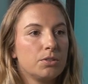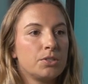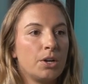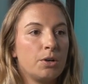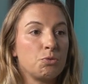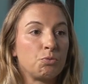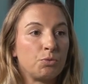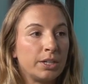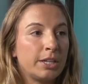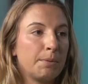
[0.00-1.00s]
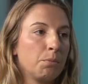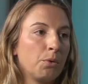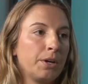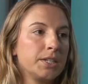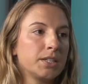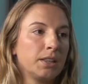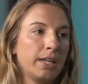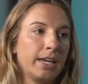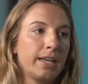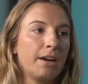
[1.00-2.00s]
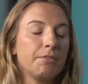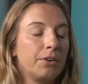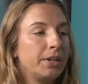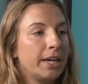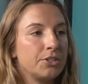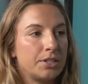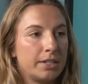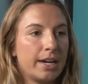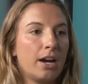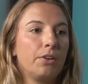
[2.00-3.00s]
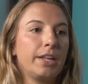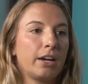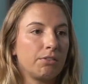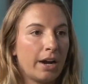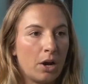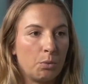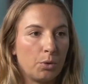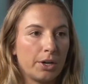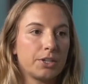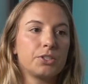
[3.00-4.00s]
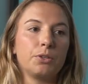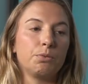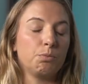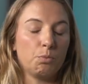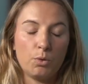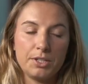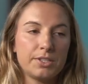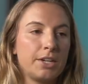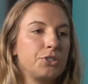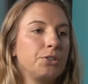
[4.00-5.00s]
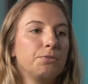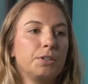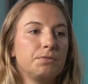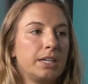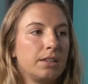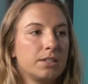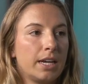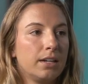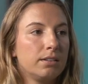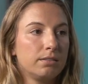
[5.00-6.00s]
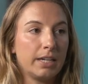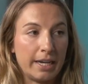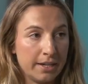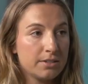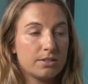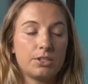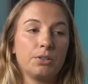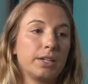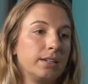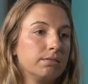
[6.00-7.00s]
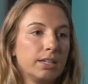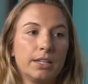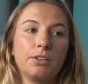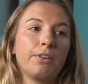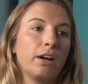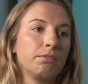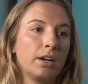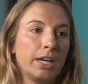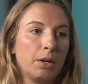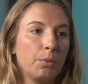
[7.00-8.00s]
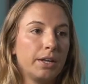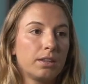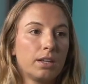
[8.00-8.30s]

So it's really important to lay that foundation down, that groundwork. So once that June 15th date hits, you can hit the ground running with